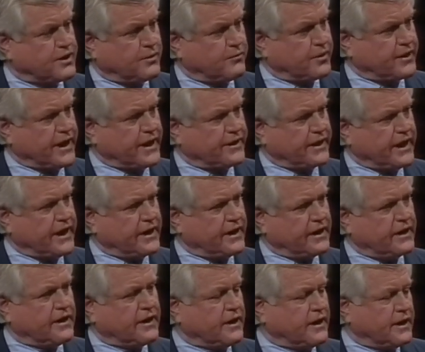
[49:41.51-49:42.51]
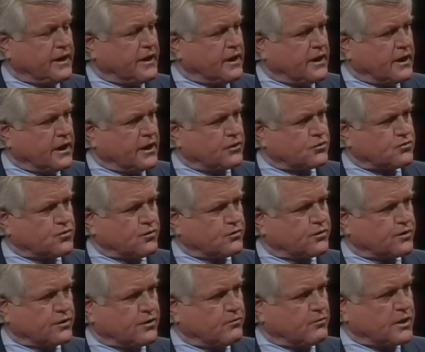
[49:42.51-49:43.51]
and without any
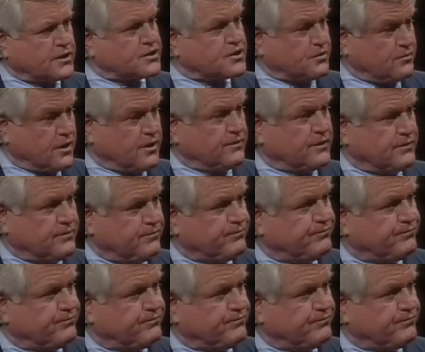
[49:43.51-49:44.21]
truth to them whatsoever.